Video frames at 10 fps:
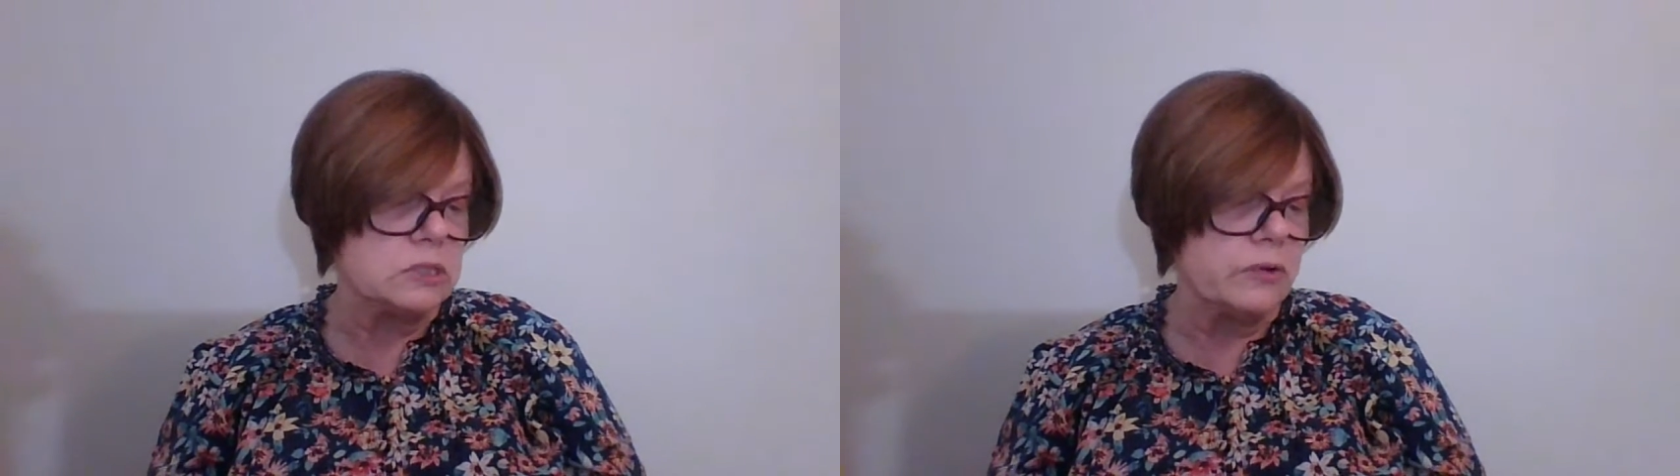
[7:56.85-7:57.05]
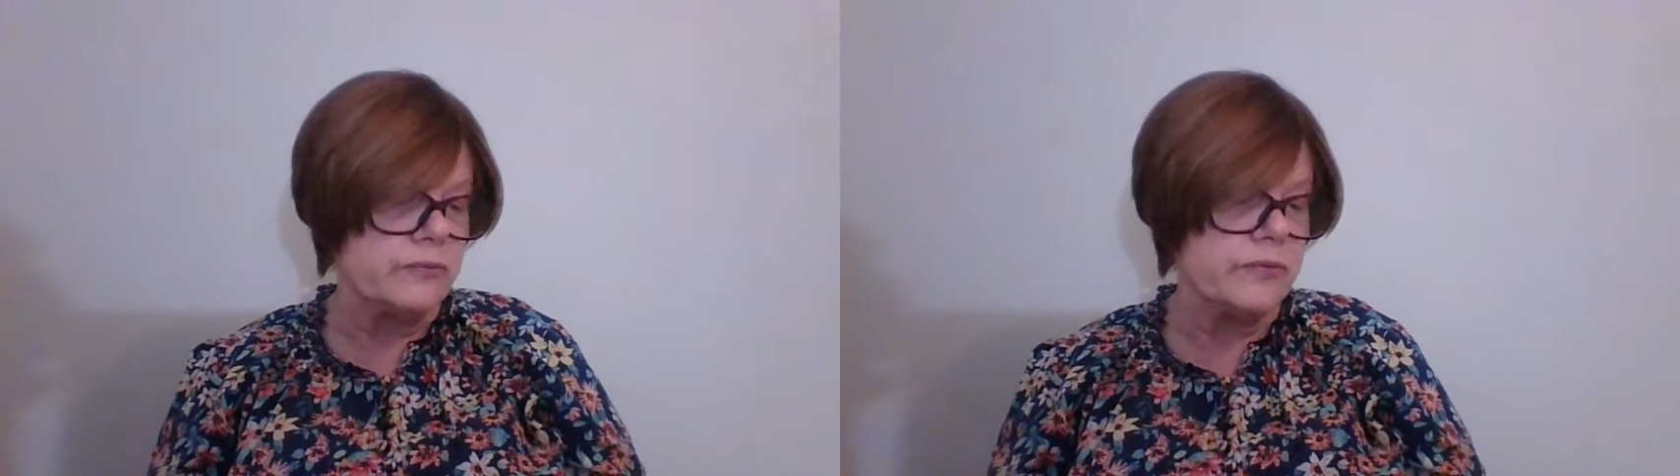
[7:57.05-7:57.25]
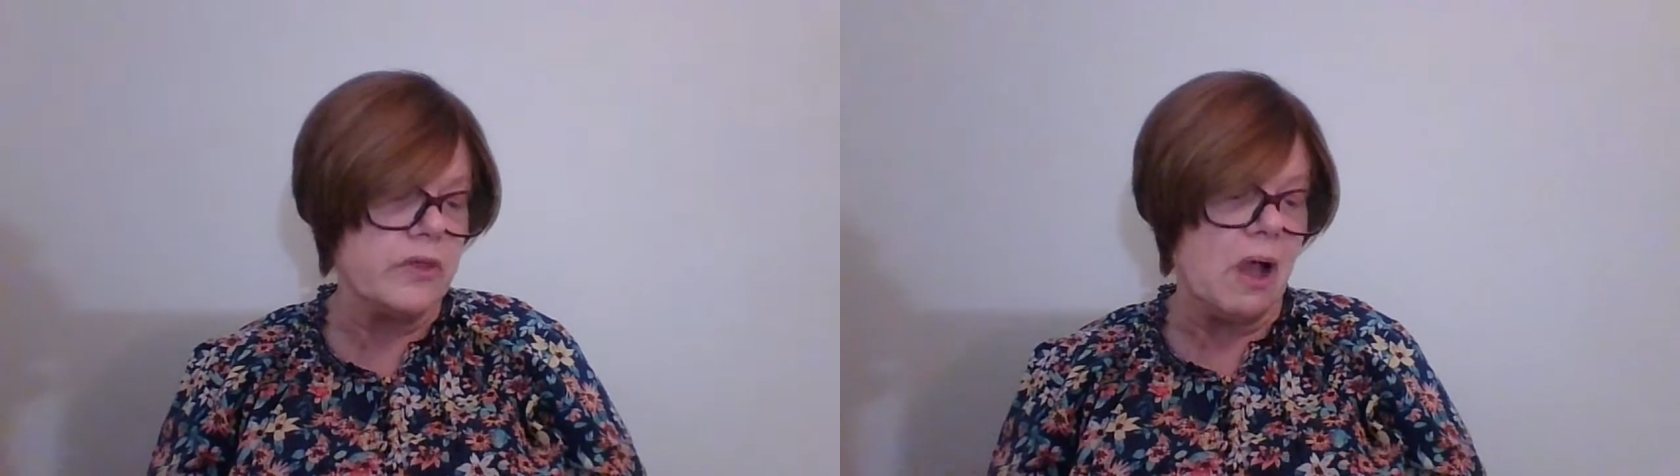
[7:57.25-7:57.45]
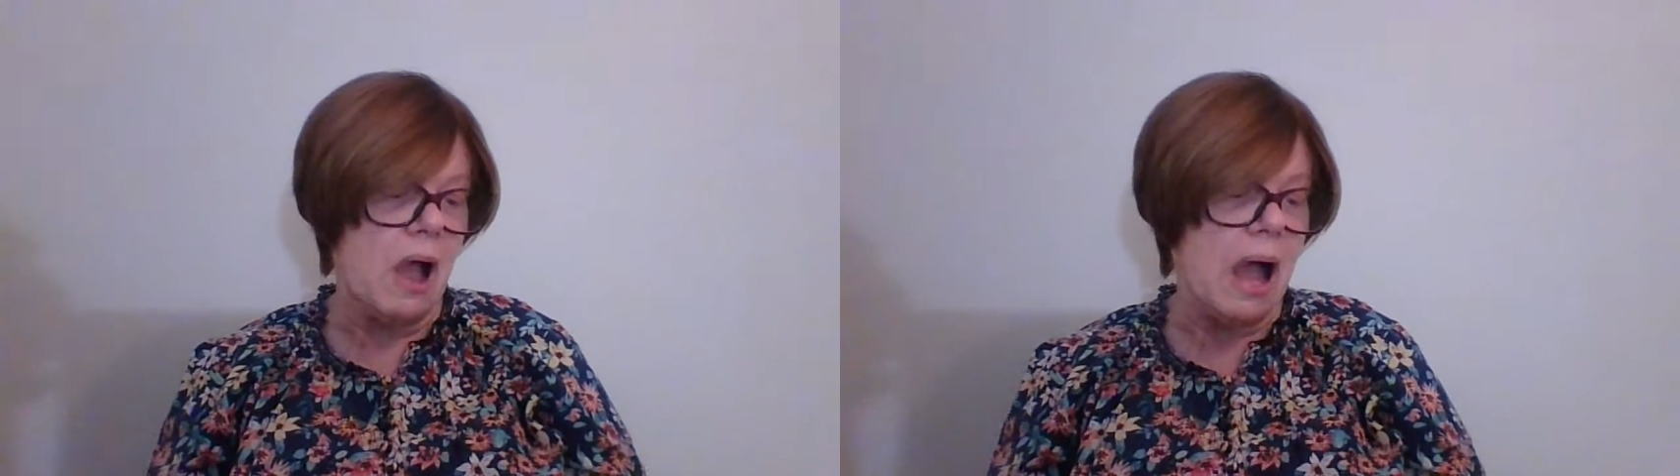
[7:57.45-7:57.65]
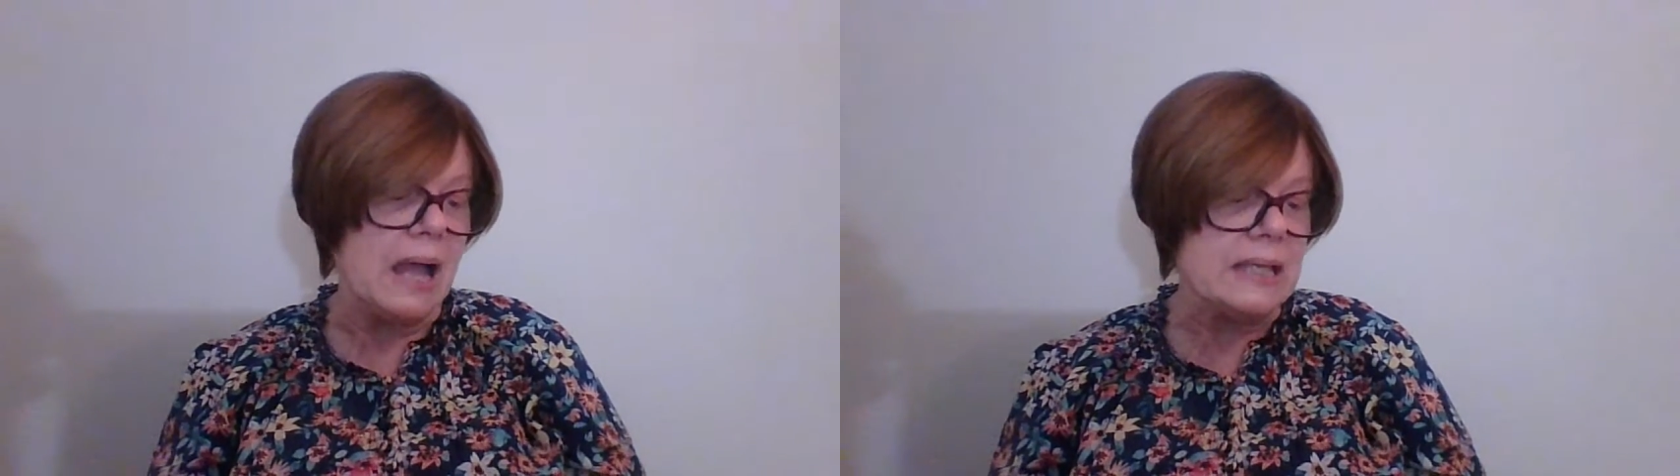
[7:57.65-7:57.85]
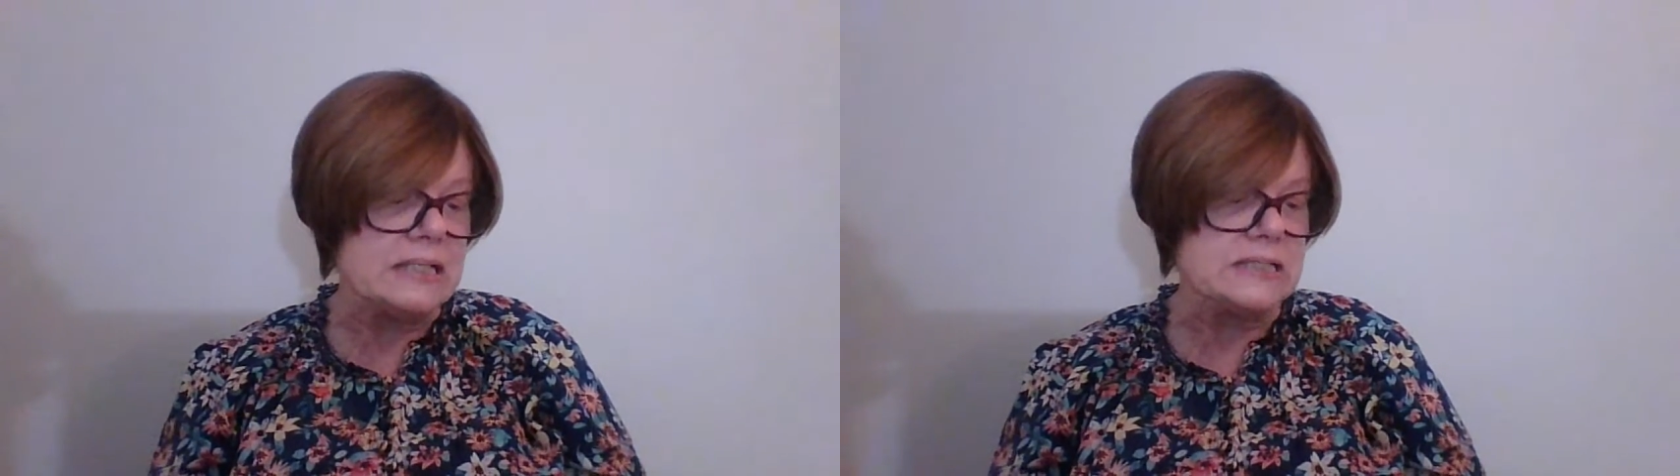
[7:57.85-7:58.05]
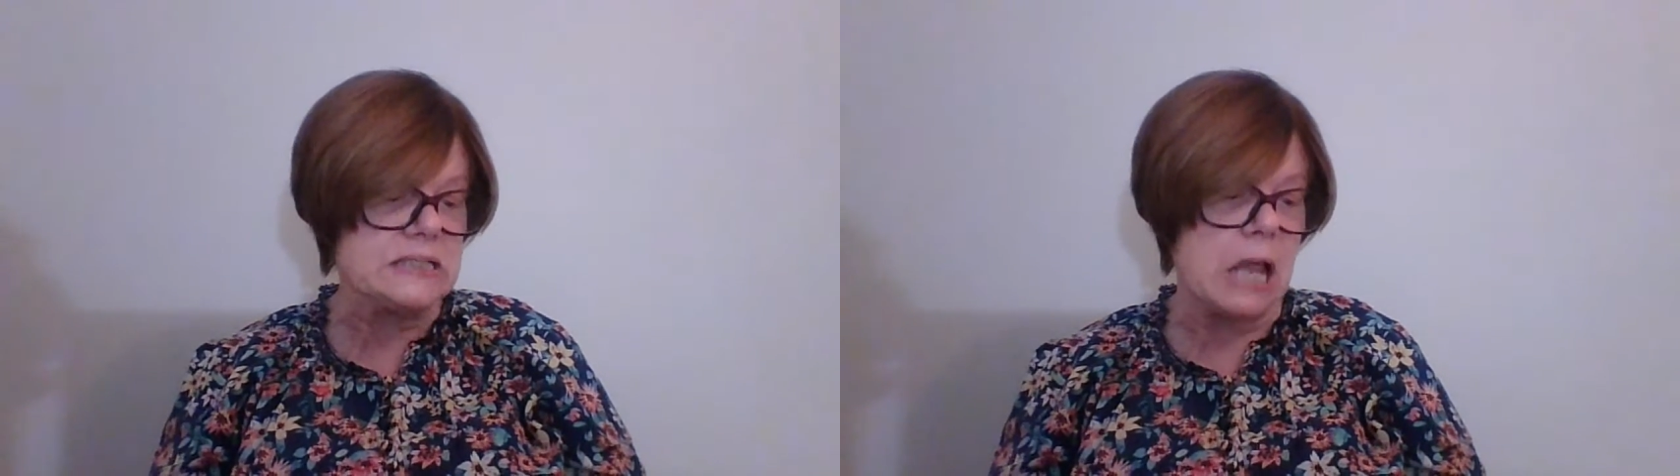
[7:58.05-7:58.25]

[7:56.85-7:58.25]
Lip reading: over the highest